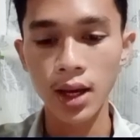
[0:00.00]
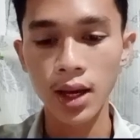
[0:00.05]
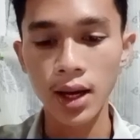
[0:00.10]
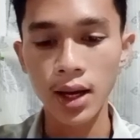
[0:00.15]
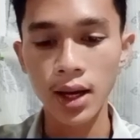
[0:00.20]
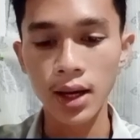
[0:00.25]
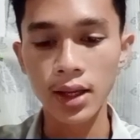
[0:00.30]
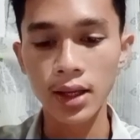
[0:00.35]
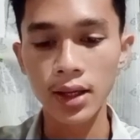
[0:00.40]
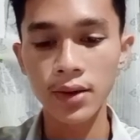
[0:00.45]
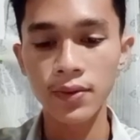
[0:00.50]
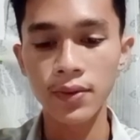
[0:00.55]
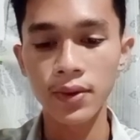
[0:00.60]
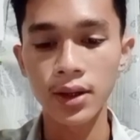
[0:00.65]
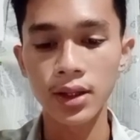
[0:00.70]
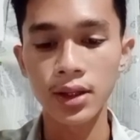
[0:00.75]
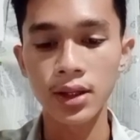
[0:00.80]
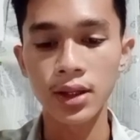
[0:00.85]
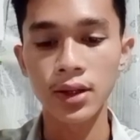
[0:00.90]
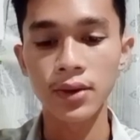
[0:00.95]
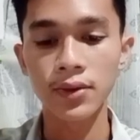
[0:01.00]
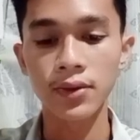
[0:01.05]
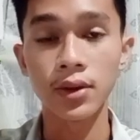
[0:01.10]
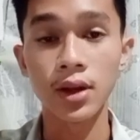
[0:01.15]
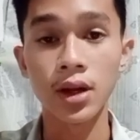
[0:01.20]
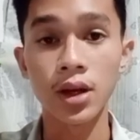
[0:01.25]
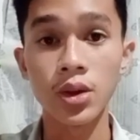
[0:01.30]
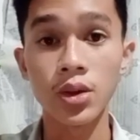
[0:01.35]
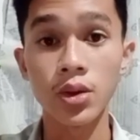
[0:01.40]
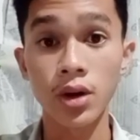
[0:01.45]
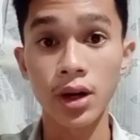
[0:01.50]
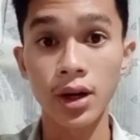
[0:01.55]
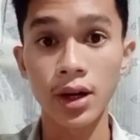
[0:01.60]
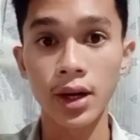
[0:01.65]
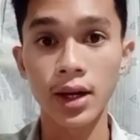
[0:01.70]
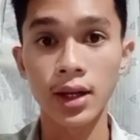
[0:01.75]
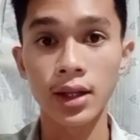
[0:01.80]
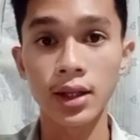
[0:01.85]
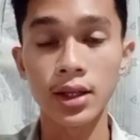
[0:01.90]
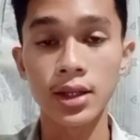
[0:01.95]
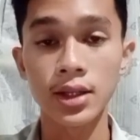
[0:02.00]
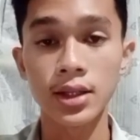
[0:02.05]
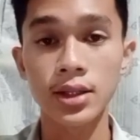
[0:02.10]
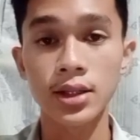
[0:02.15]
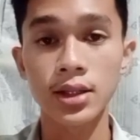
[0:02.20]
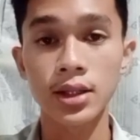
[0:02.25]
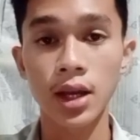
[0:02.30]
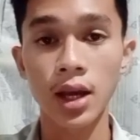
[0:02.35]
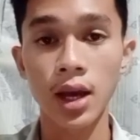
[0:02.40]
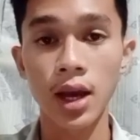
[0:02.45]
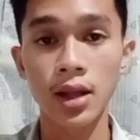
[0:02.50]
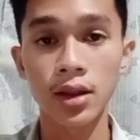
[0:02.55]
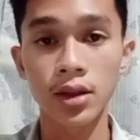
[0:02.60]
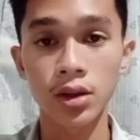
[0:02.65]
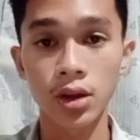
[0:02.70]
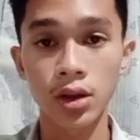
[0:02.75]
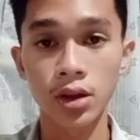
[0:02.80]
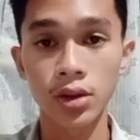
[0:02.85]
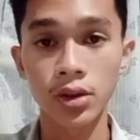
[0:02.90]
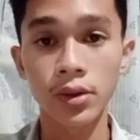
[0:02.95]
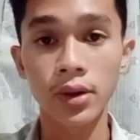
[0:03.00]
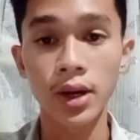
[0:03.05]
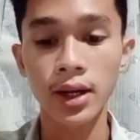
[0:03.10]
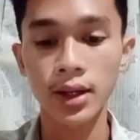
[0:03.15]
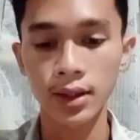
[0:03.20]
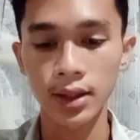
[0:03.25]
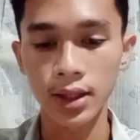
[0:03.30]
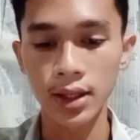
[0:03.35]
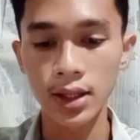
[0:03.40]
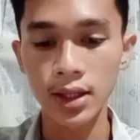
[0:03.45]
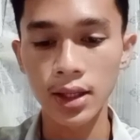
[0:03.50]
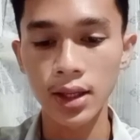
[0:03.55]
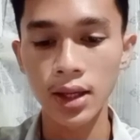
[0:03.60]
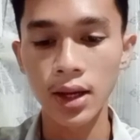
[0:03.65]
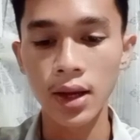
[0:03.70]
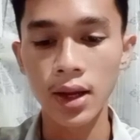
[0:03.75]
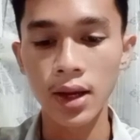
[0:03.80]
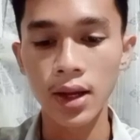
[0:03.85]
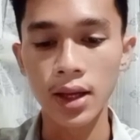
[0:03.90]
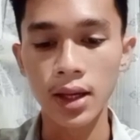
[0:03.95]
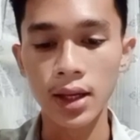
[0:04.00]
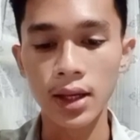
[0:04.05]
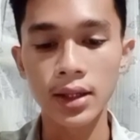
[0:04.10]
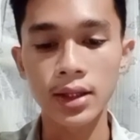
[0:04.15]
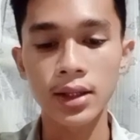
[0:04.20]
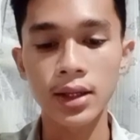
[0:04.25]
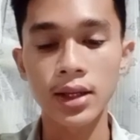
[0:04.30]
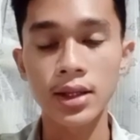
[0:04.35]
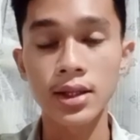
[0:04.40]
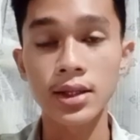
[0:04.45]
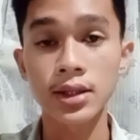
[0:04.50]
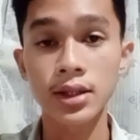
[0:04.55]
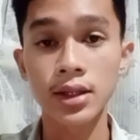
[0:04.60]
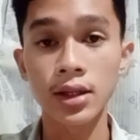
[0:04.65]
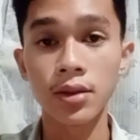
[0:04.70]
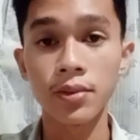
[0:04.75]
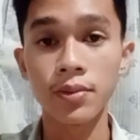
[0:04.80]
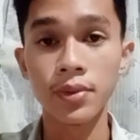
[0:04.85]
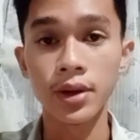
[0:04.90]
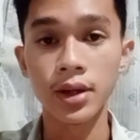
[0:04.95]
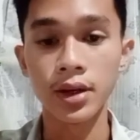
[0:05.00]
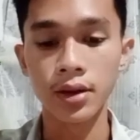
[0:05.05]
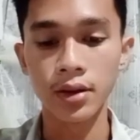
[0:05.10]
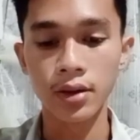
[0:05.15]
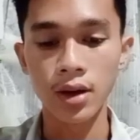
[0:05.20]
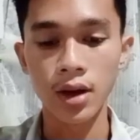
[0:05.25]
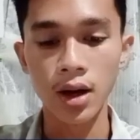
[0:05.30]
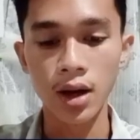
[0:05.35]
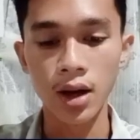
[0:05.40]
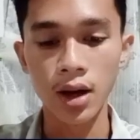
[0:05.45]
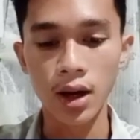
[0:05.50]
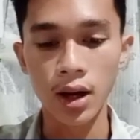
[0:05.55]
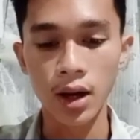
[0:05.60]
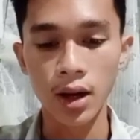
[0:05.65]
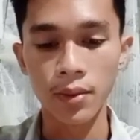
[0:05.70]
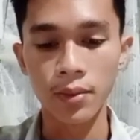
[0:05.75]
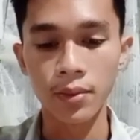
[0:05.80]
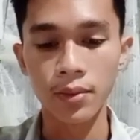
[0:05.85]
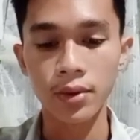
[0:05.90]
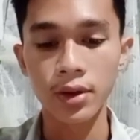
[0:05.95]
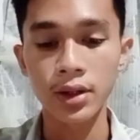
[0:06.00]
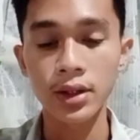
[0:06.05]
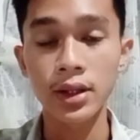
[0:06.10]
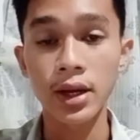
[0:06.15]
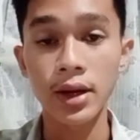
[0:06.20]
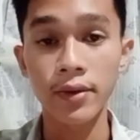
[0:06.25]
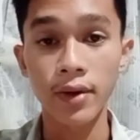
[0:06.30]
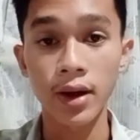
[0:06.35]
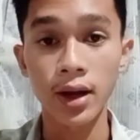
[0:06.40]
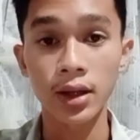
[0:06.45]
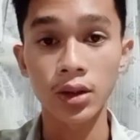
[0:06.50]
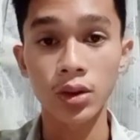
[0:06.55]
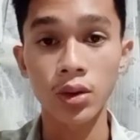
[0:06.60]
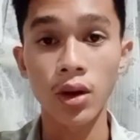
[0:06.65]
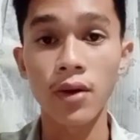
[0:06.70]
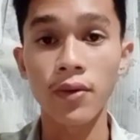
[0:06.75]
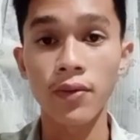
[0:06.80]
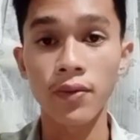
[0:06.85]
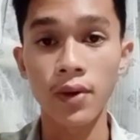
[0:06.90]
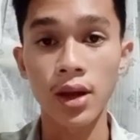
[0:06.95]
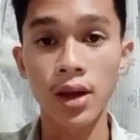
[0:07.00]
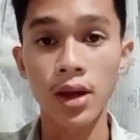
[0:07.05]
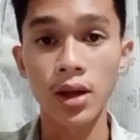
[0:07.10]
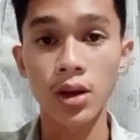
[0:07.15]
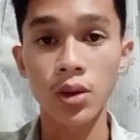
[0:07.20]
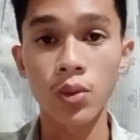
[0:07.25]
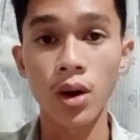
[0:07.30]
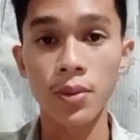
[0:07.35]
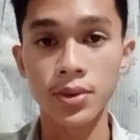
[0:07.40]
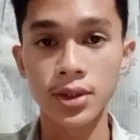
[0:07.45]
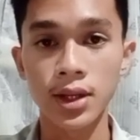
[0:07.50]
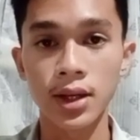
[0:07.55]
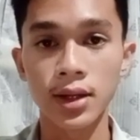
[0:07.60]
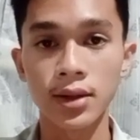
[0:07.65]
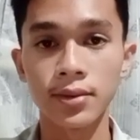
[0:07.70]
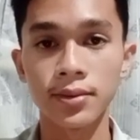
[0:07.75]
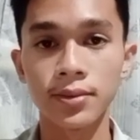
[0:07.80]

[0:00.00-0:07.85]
Even if the URL is entered correctly, it can still be redirected to a fake website.